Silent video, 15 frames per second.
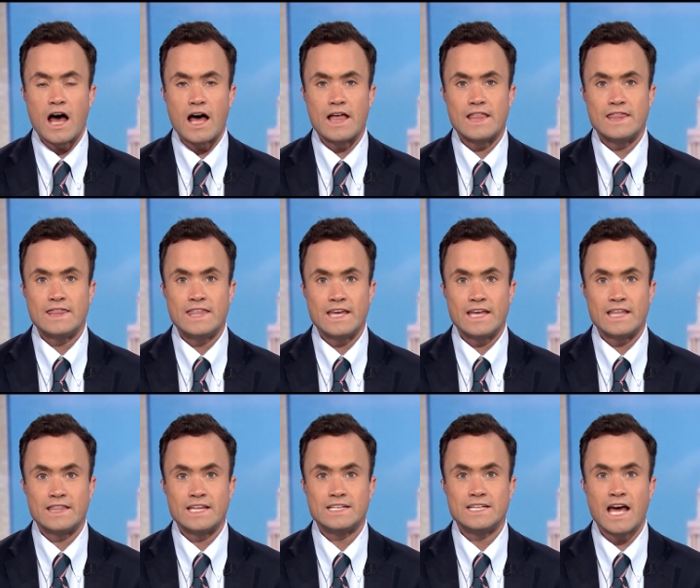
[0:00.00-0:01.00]

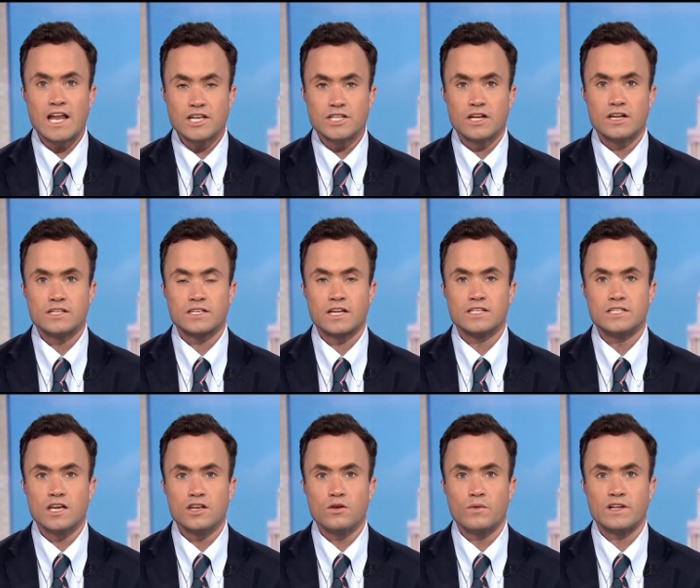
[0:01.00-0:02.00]
the tension is
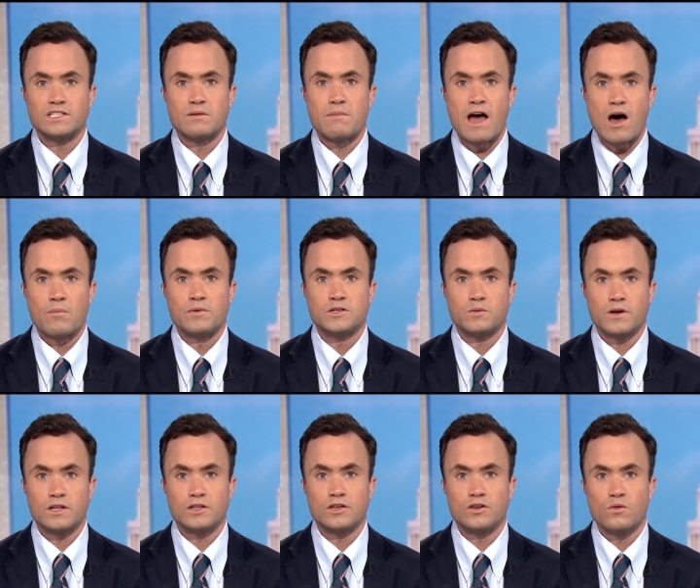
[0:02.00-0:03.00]
continuing to mount
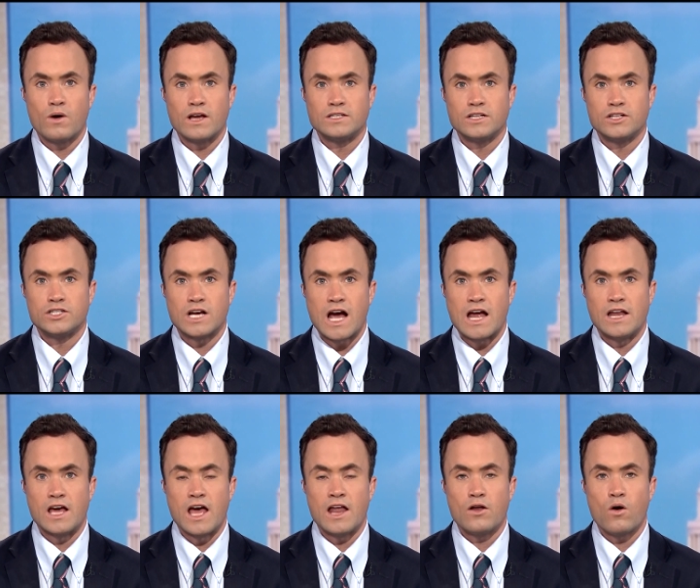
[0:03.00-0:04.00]
between the U.S. and
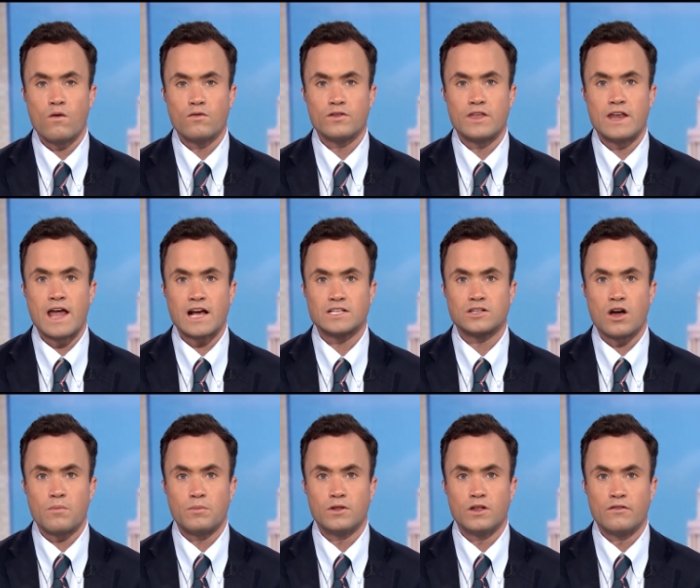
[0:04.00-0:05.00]
China. And over the next
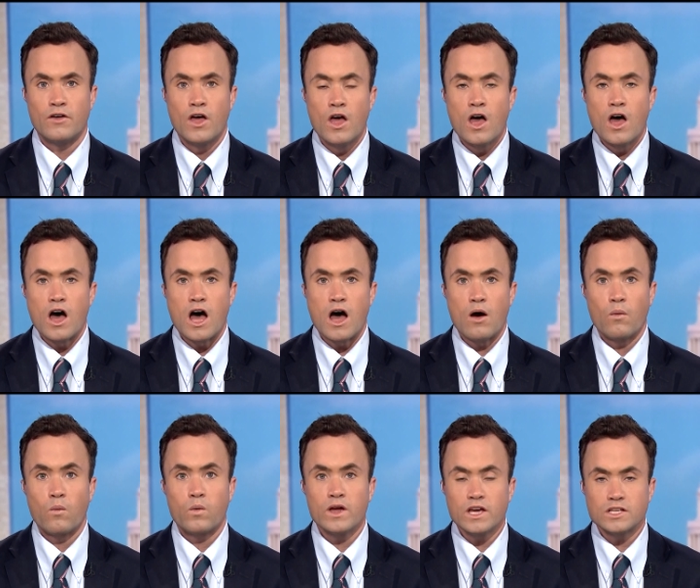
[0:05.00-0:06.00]
couple of
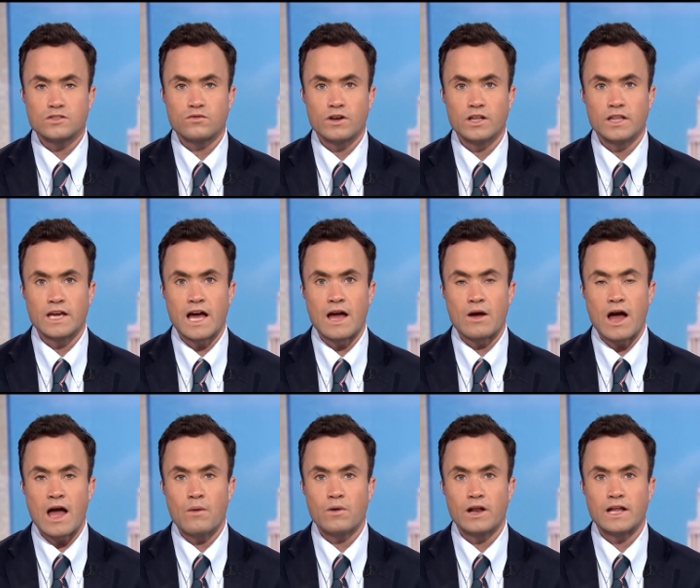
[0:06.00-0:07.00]
weeks, really,
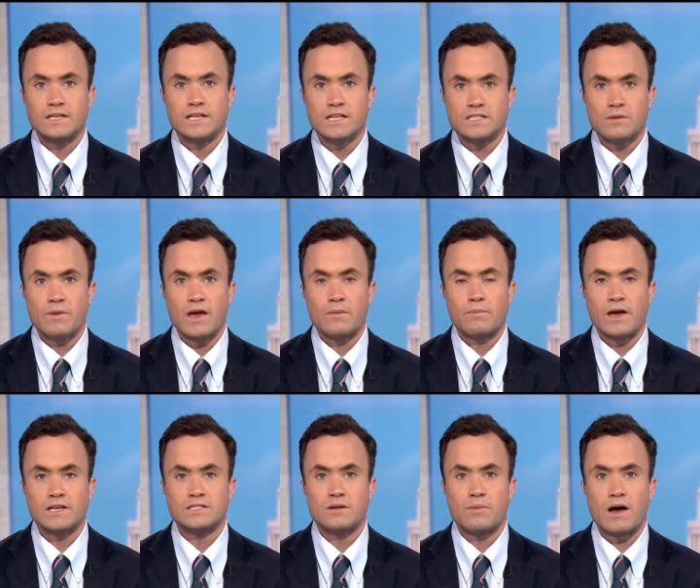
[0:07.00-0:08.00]
I would anticipate,
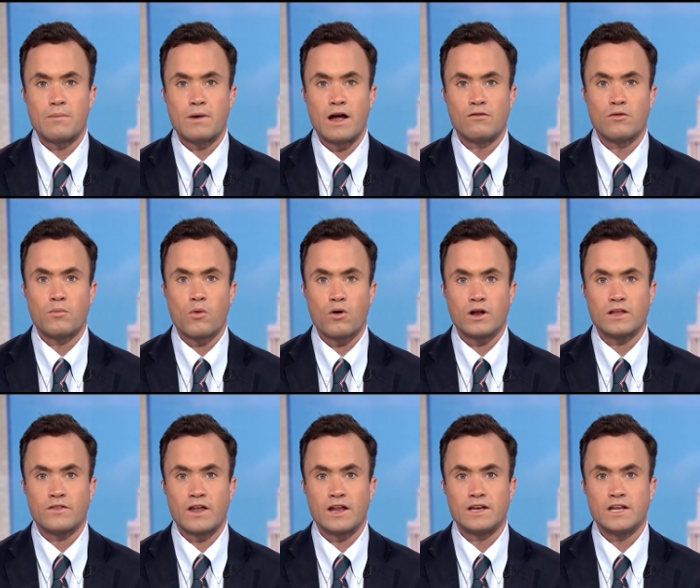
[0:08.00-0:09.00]
based upon my
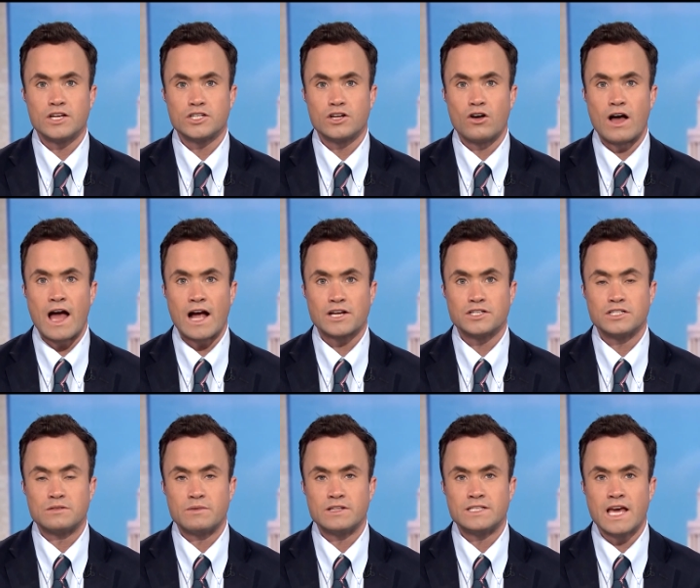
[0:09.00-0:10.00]
reporting, that additional
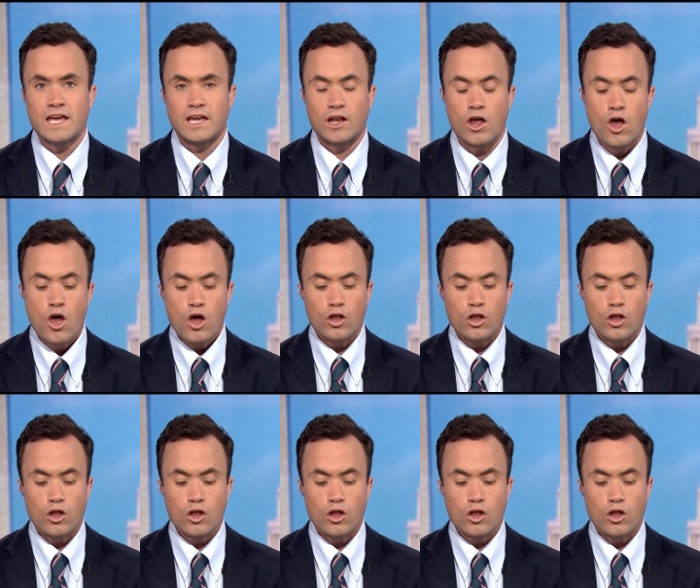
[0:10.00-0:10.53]
actions be taken.